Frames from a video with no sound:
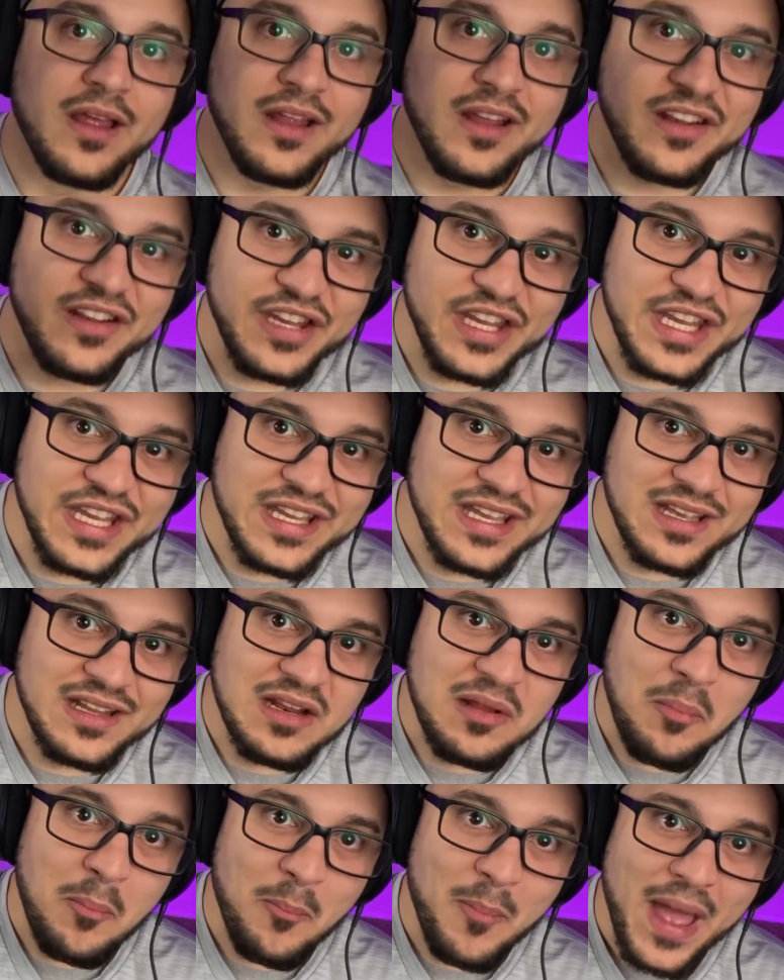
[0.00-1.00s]

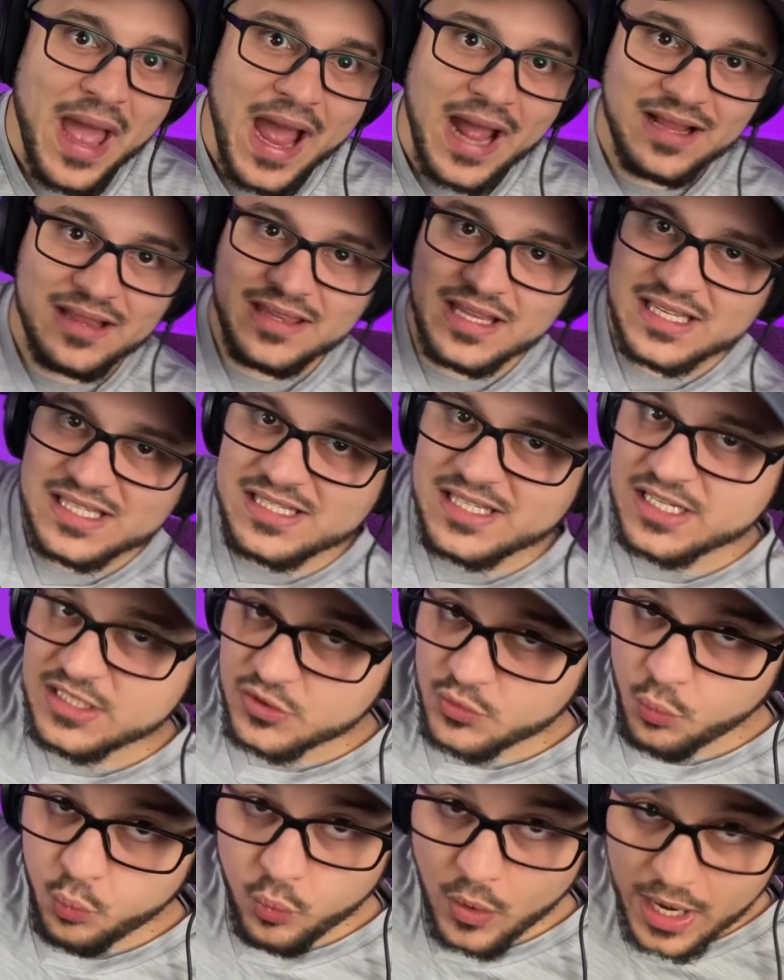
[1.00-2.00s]
Negan bat that sits
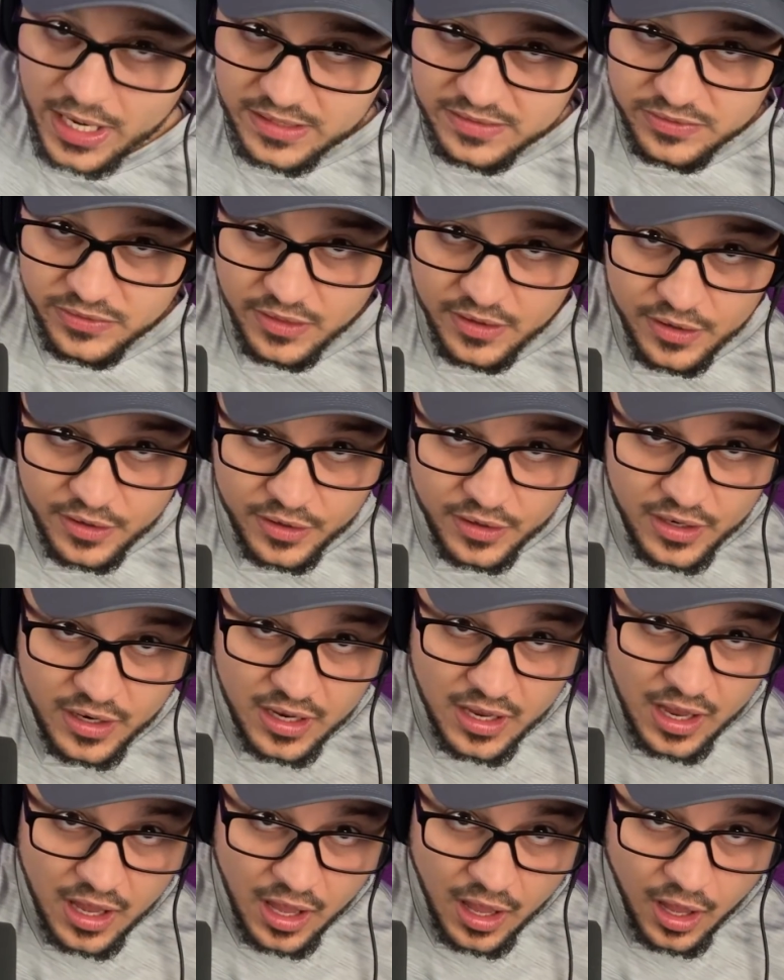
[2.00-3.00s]
right there
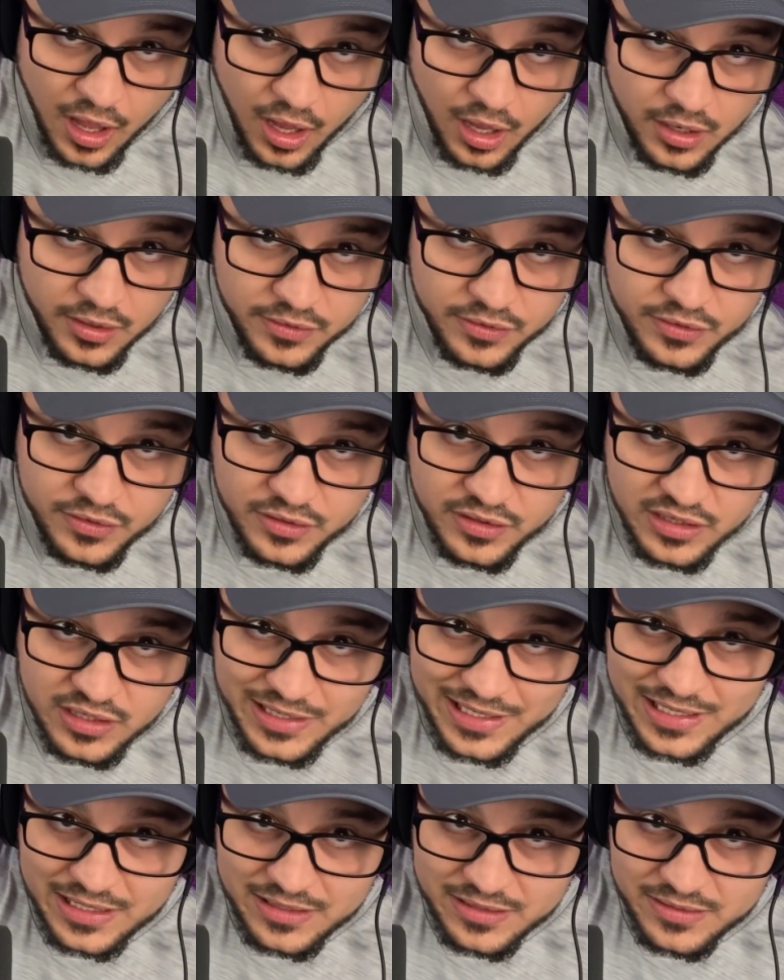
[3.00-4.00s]

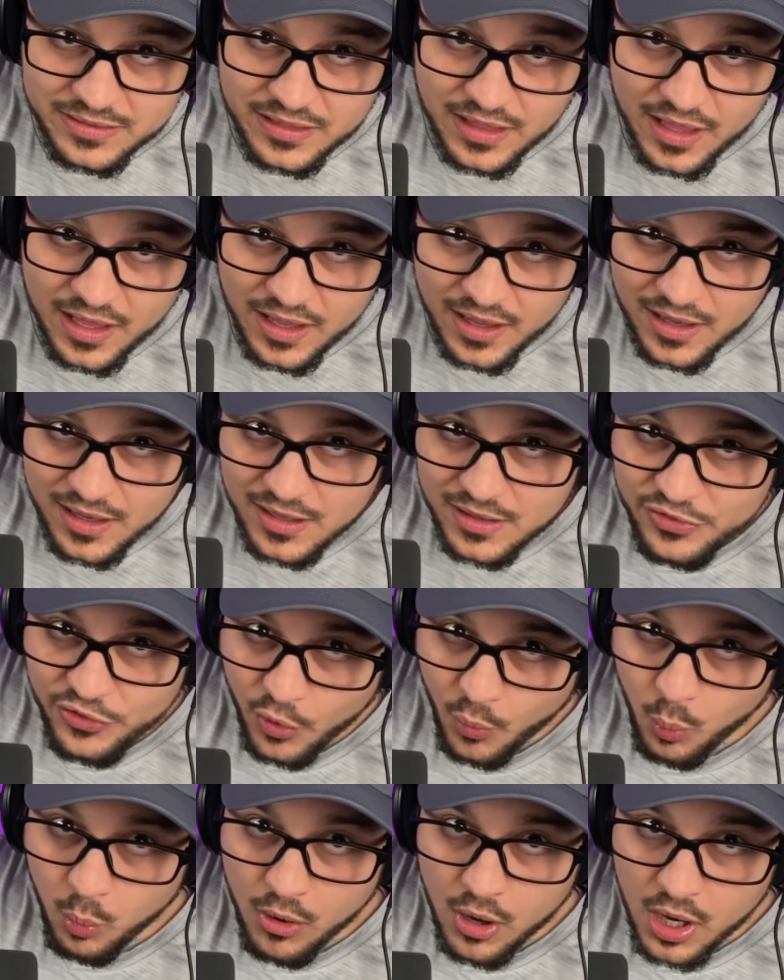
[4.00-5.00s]
underneath the
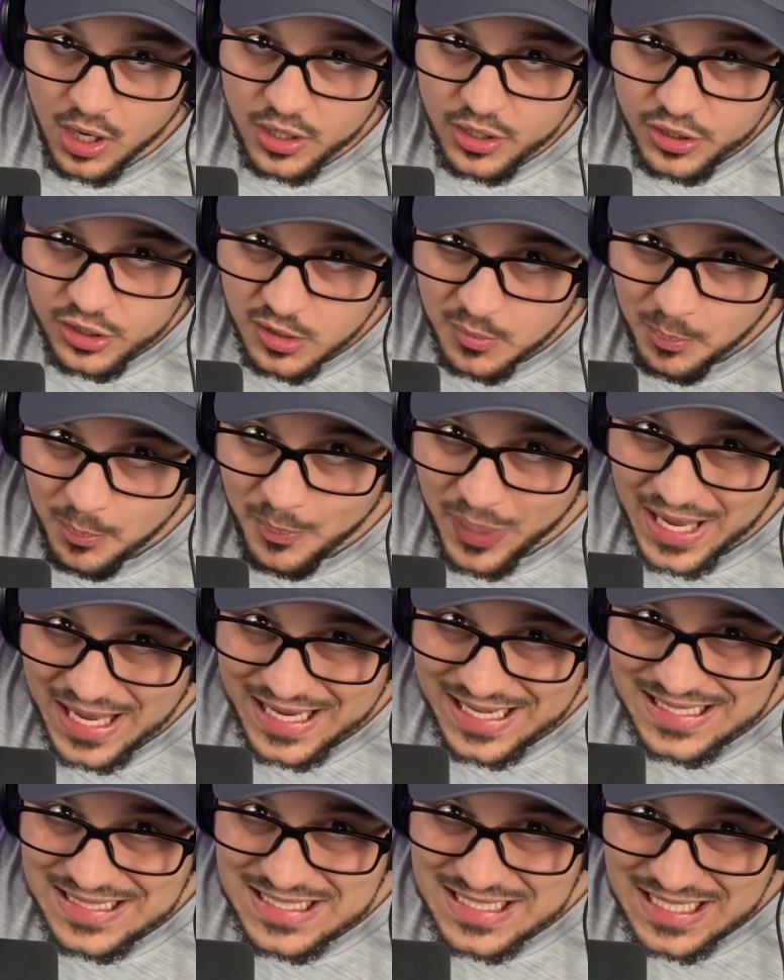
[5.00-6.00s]
Walker
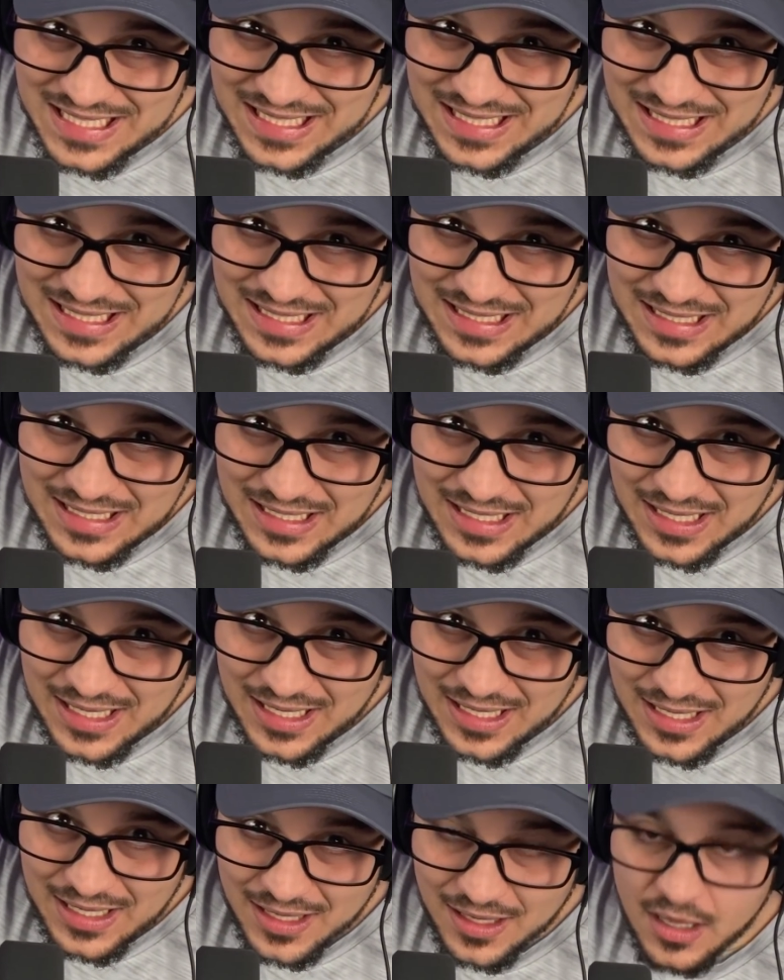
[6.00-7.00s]
painting.
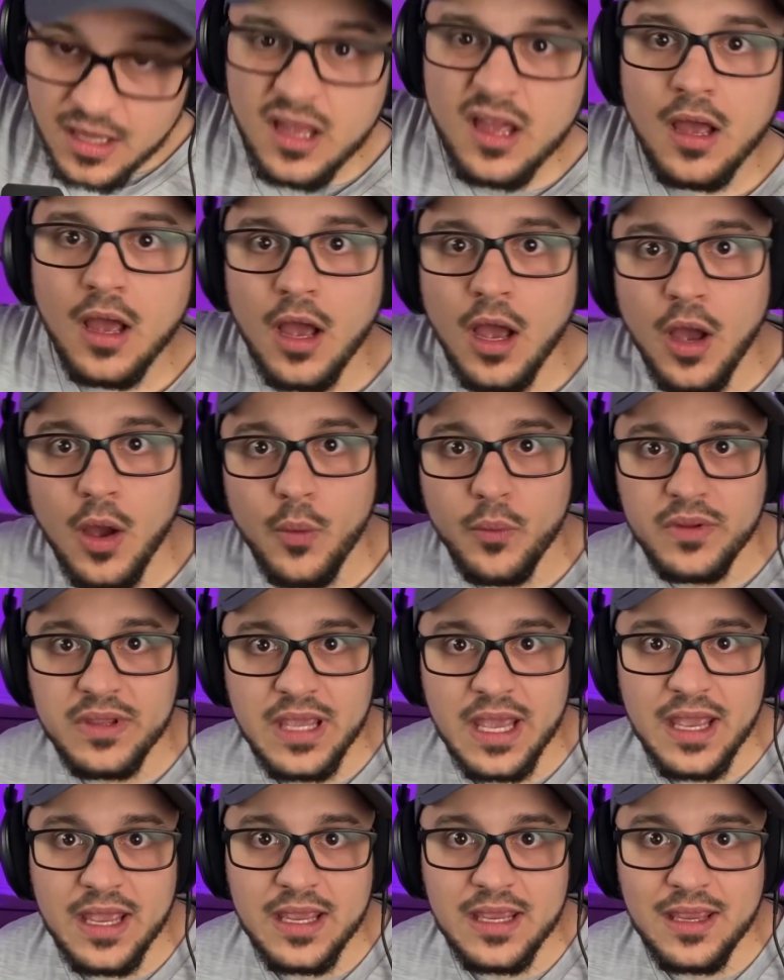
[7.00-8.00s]

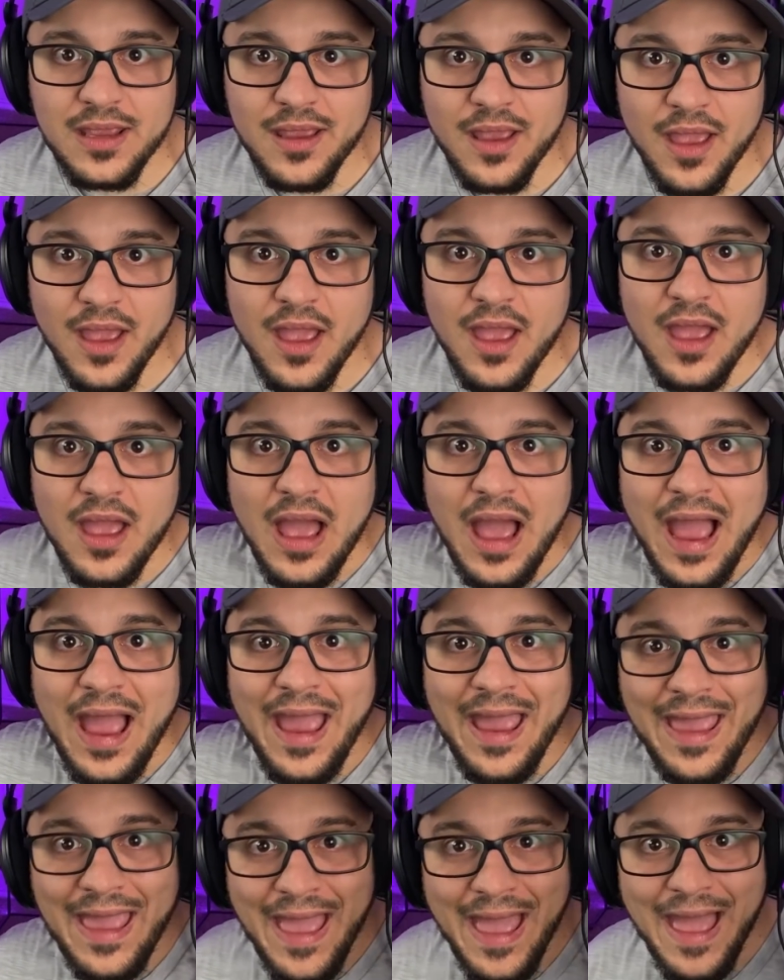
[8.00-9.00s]
Okay,
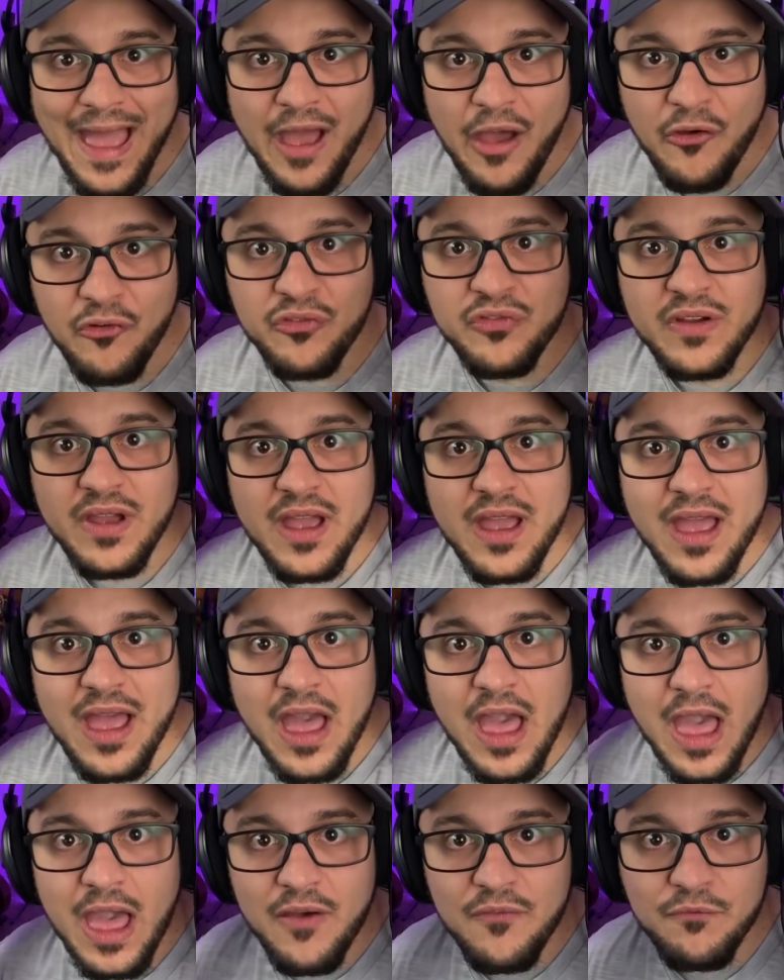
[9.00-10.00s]
I have
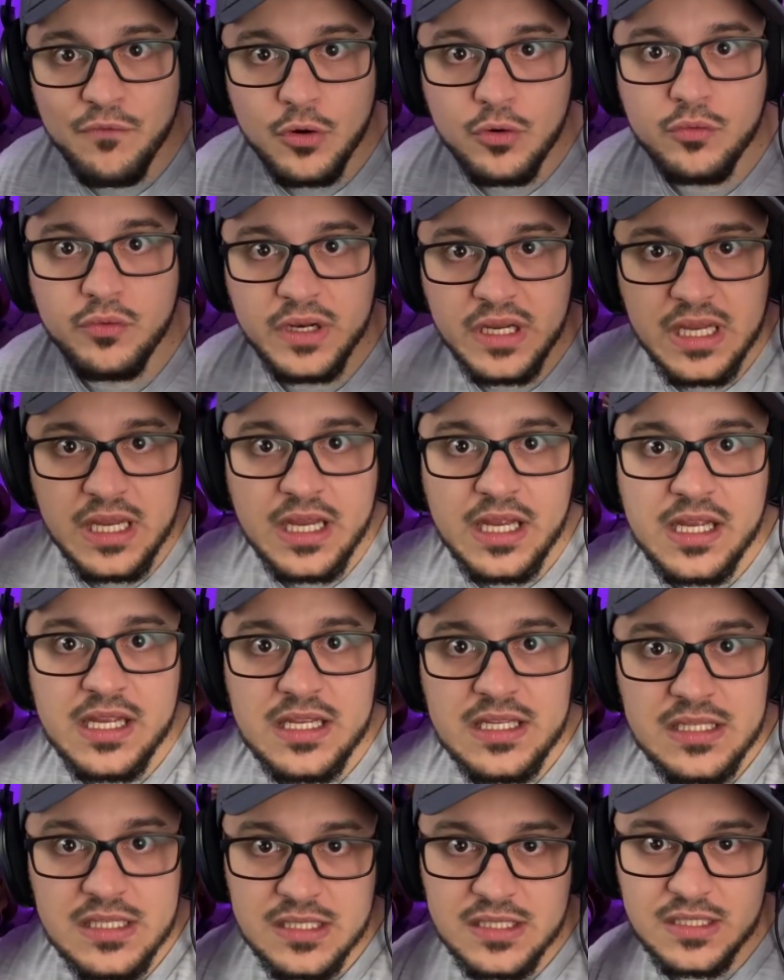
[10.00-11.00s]
every
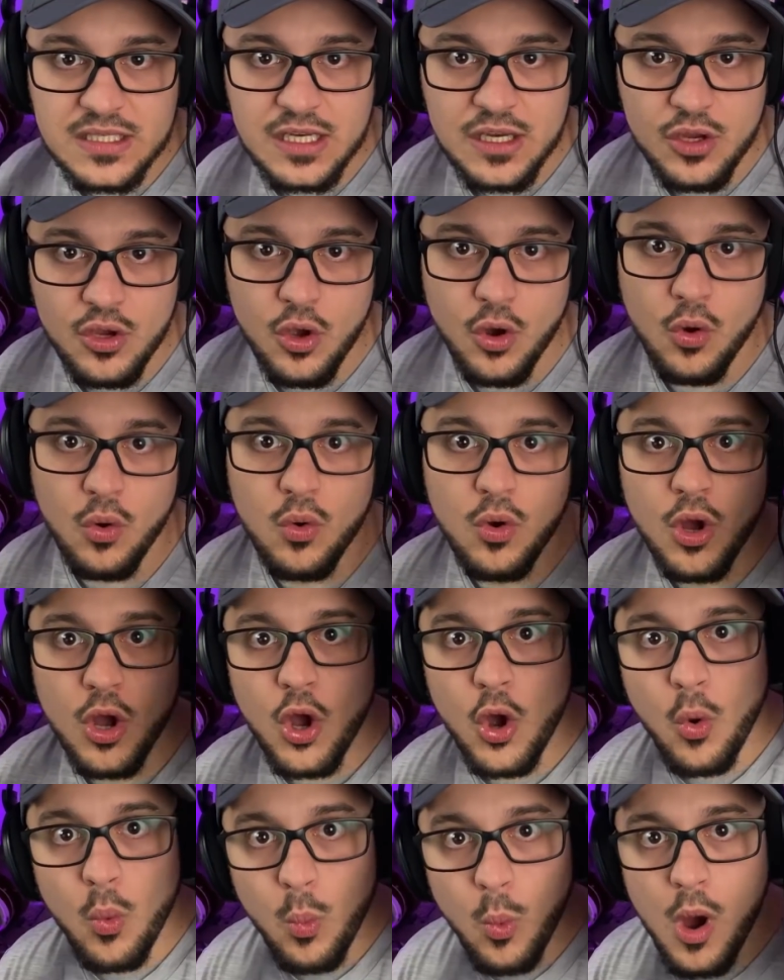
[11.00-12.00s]
single
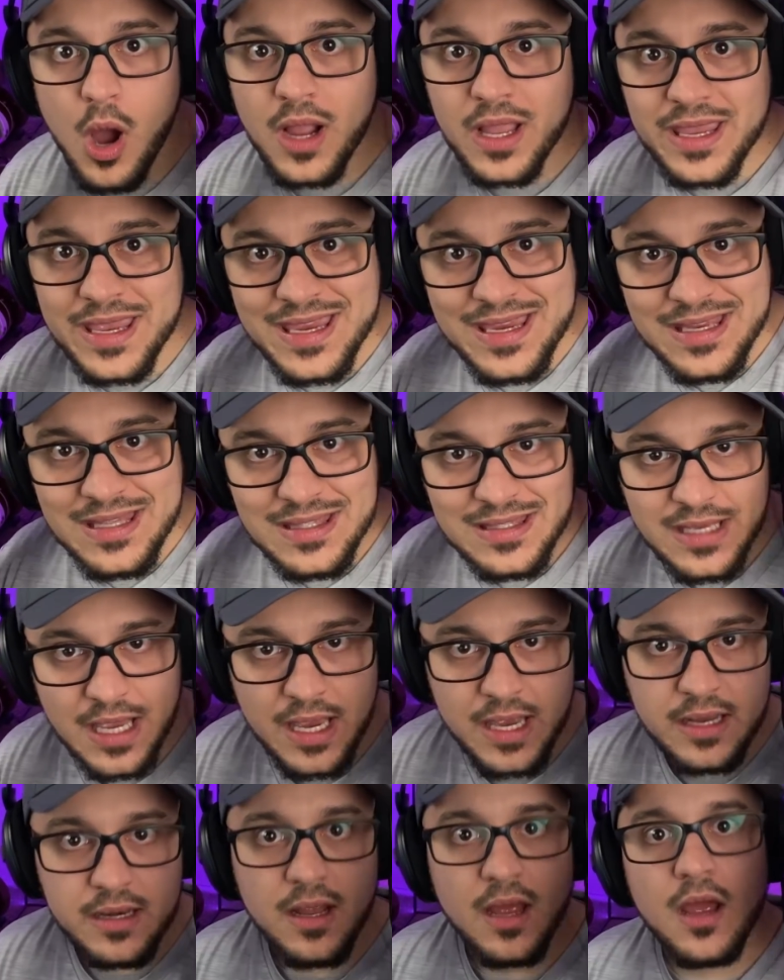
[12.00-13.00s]
Walking
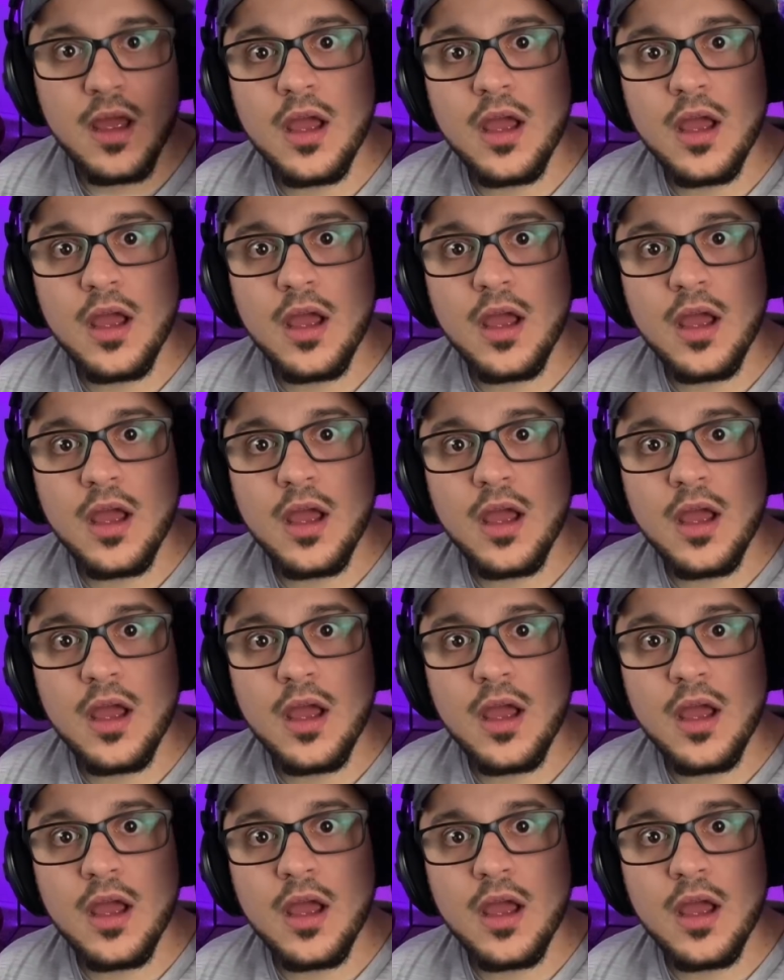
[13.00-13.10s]
Dead